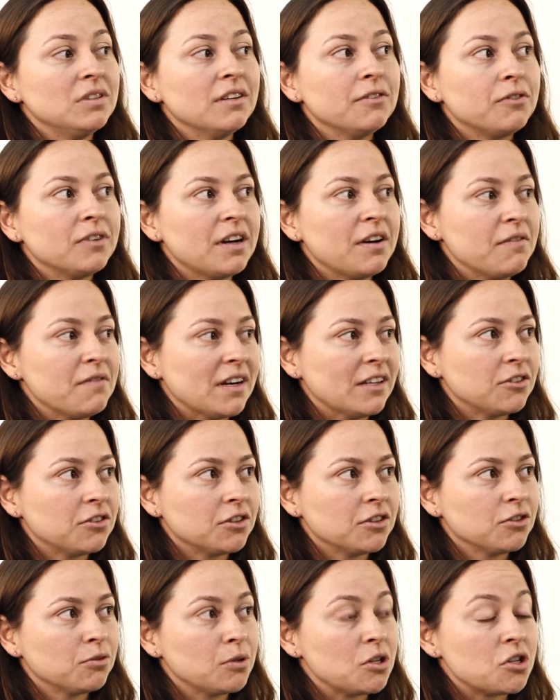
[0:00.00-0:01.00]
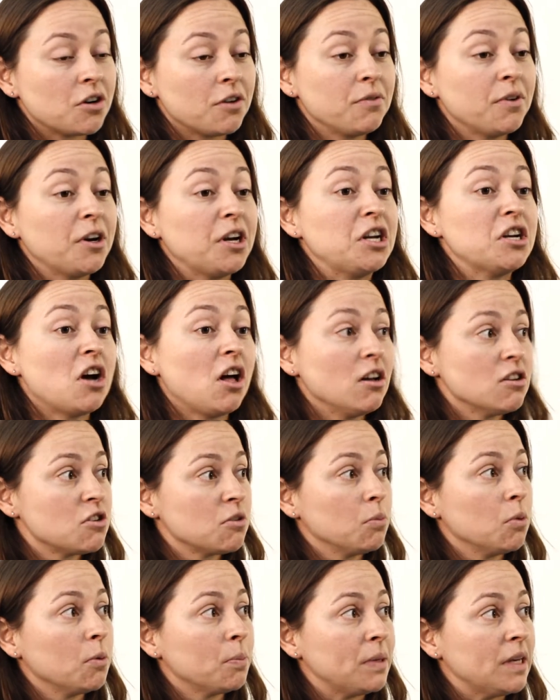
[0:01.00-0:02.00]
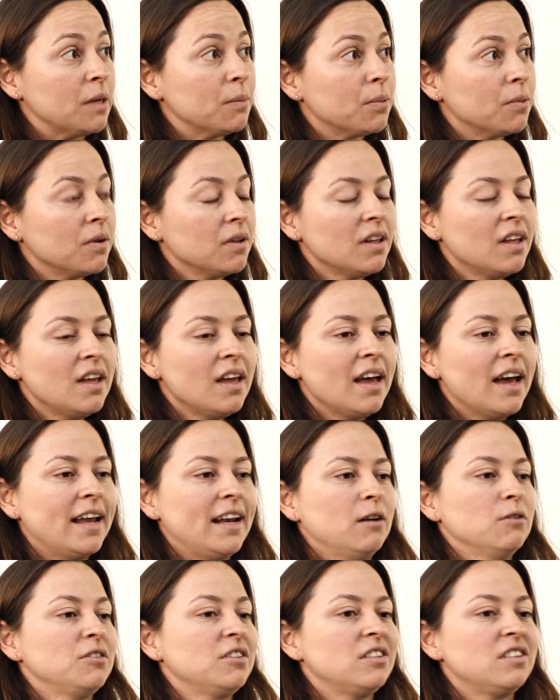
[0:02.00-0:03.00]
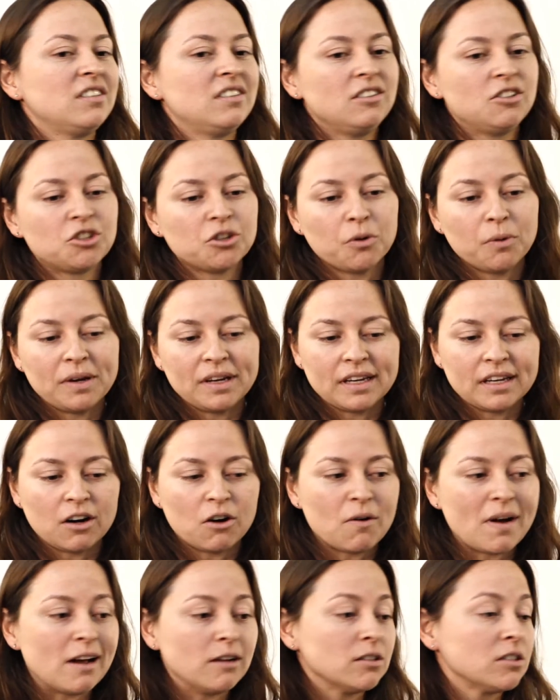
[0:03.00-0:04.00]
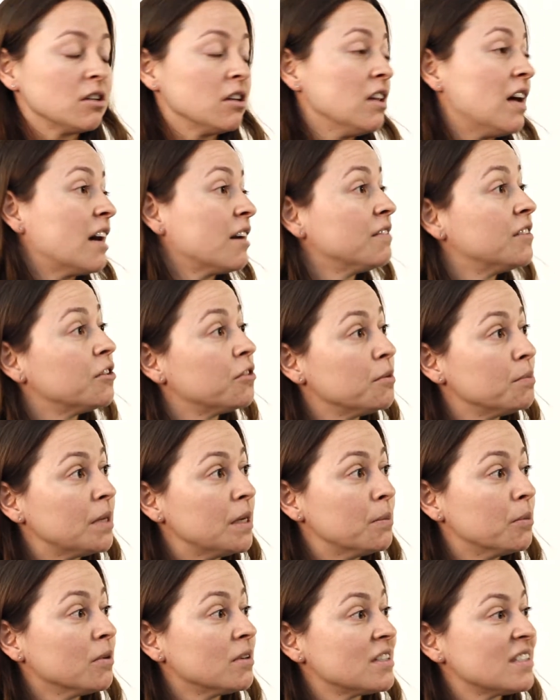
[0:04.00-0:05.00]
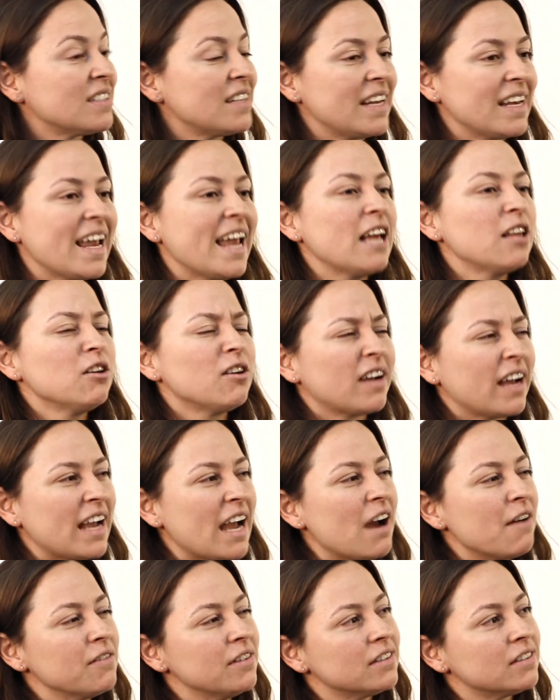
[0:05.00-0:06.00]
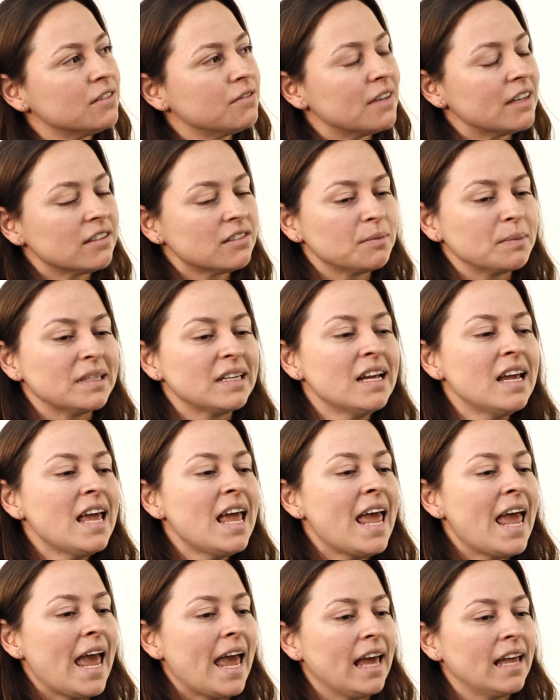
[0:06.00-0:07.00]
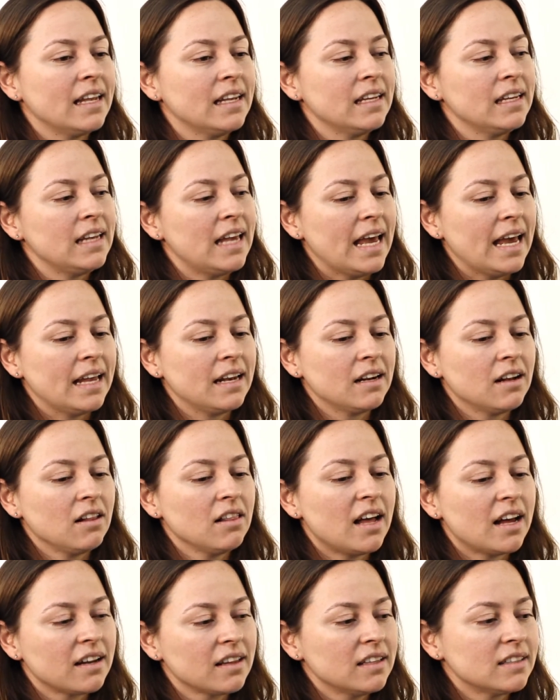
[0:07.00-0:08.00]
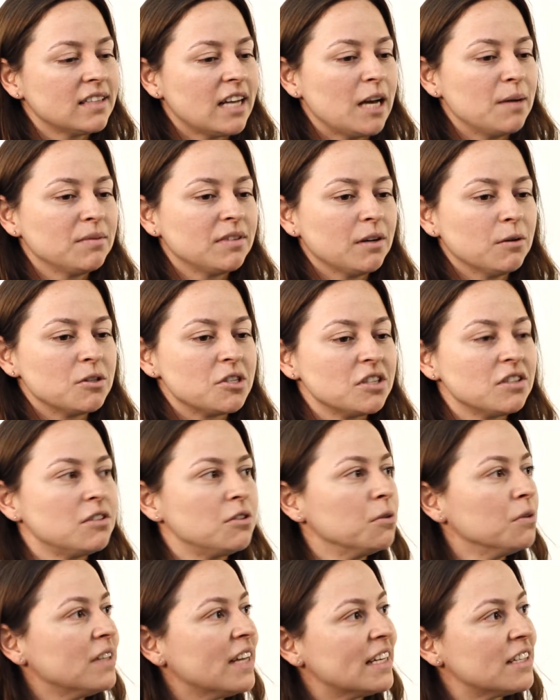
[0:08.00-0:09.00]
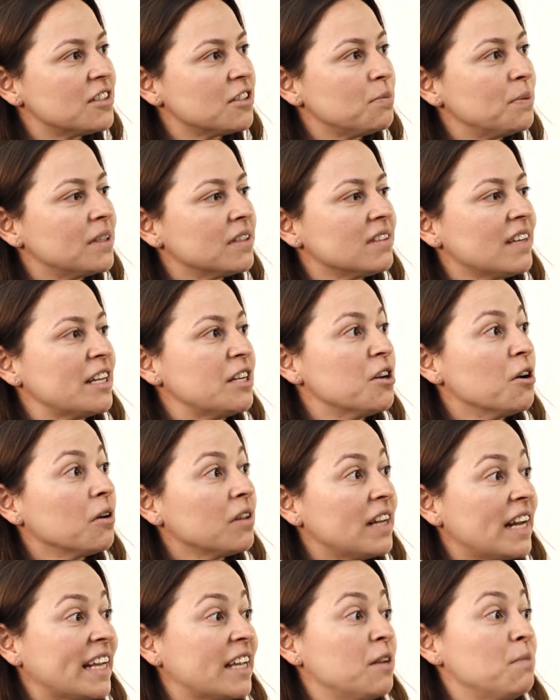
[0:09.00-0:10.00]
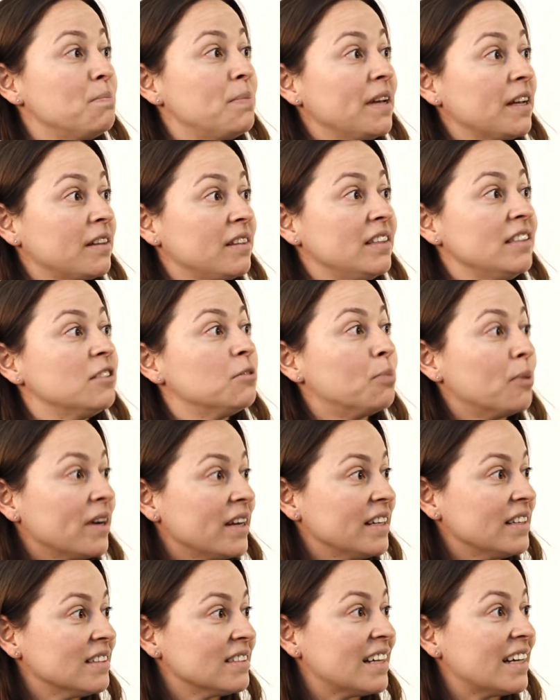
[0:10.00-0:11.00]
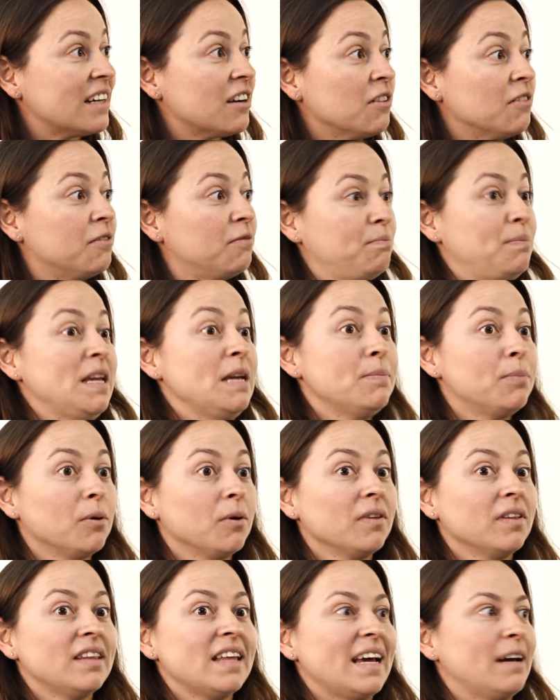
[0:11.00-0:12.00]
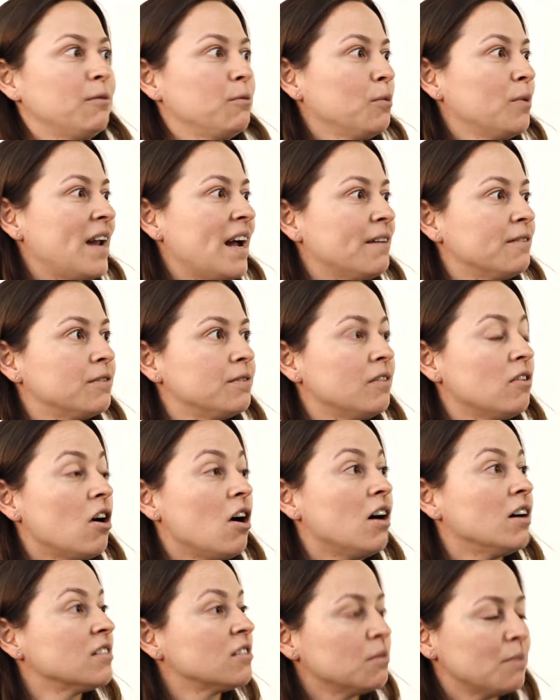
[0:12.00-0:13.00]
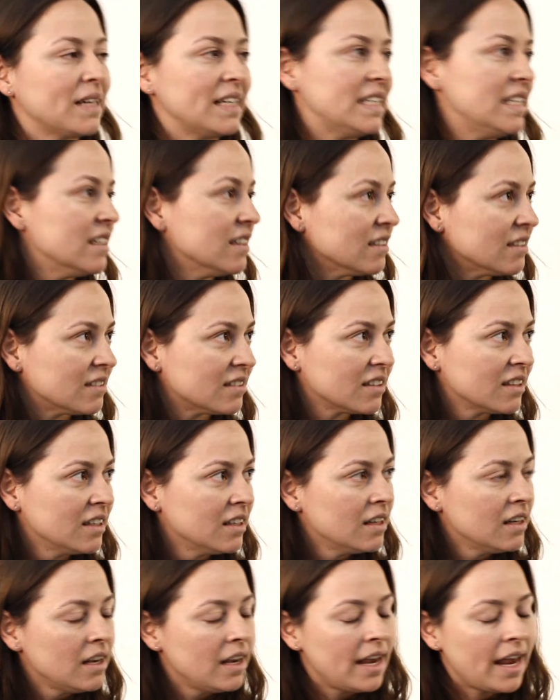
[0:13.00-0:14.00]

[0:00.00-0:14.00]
to different investors, which are very knowledgeable people. And I was just showing it around to a lot of different people and just saying, hey, look, I have this investment. And a lot of the times I would just do that just because I know that I can pick these brains of people that would have awesome ideas.